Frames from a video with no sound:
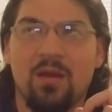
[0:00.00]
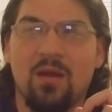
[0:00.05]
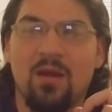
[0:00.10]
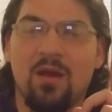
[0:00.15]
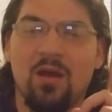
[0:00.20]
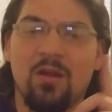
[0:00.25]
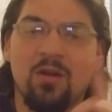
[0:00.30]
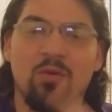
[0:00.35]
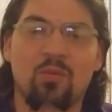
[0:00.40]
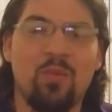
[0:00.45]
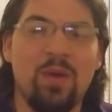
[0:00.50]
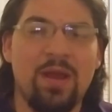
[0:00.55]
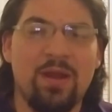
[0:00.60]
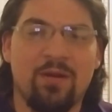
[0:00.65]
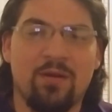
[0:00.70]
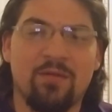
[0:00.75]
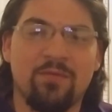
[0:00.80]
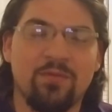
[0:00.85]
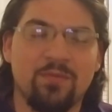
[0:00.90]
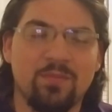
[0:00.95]

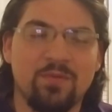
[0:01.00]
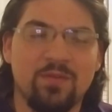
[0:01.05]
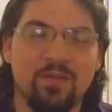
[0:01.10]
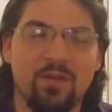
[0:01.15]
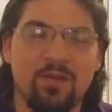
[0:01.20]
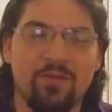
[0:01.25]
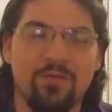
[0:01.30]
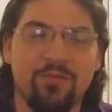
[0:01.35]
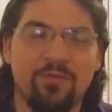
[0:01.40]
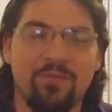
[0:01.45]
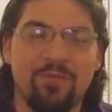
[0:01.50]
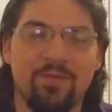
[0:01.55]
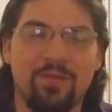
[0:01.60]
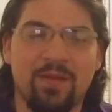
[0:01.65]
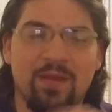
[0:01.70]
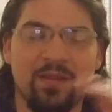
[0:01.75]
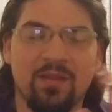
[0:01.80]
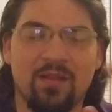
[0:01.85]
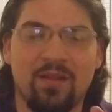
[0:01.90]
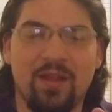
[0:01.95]
unaware of himself.
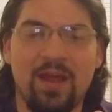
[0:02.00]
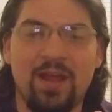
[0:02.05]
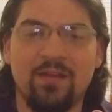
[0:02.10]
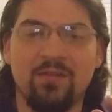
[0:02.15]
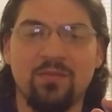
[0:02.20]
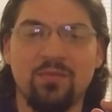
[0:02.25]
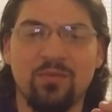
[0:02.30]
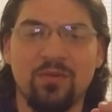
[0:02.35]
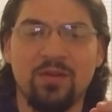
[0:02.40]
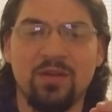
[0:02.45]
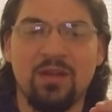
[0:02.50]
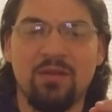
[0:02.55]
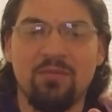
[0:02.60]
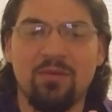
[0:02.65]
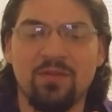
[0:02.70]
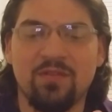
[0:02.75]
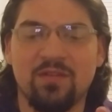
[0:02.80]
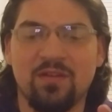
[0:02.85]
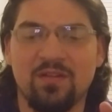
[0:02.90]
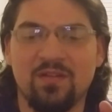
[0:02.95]
In the last one, he
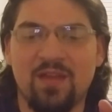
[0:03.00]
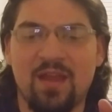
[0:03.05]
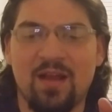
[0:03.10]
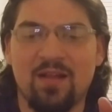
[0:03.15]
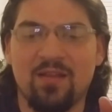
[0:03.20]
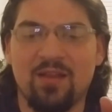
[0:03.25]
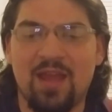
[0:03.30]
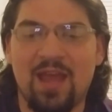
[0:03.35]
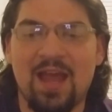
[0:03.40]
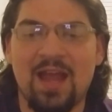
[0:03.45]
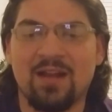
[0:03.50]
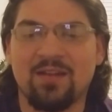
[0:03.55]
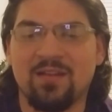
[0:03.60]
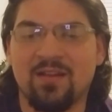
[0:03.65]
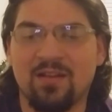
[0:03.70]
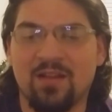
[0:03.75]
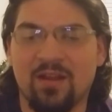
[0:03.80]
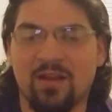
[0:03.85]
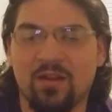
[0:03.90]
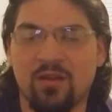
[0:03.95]
wasn't exactly
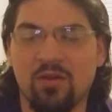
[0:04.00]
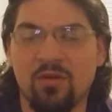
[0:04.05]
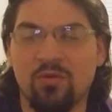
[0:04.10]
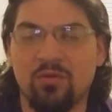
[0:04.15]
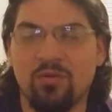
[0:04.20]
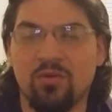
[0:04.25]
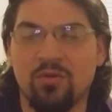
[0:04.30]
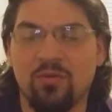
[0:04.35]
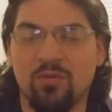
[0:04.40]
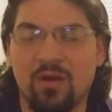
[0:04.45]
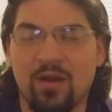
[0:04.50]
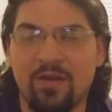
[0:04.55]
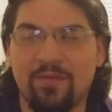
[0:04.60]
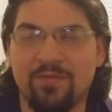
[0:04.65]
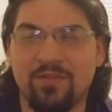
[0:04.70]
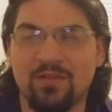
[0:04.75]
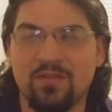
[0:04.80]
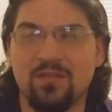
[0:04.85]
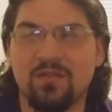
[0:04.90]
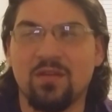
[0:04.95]
acting like Goku,
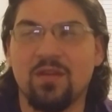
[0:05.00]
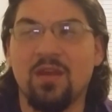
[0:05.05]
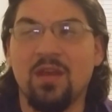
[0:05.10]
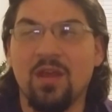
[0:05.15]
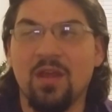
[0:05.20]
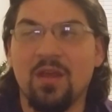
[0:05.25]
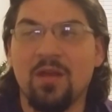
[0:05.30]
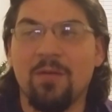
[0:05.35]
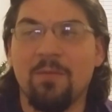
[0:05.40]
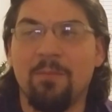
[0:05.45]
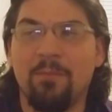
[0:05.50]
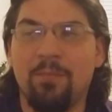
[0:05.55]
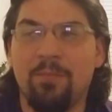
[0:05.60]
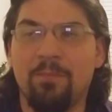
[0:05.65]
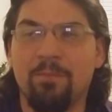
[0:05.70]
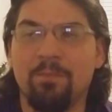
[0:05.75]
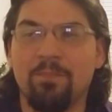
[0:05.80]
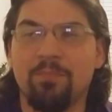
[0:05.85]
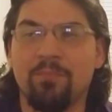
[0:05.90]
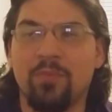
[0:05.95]
obviously,
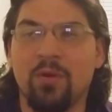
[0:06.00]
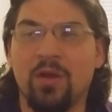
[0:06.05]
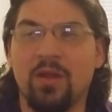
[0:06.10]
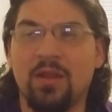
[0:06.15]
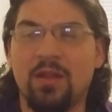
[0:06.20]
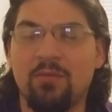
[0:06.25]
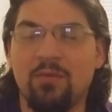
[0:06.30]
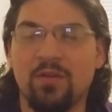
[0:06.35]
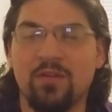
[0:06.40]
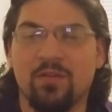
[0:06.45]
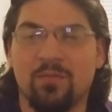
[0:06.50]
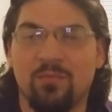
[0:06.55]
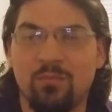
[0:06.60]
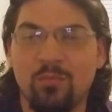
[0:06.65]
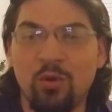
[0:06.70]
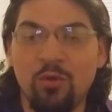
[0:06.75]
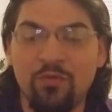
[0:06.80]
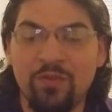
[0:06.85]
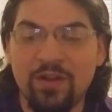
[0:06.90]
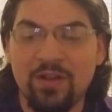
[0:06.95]
but he wasn't
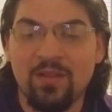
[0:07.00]
moving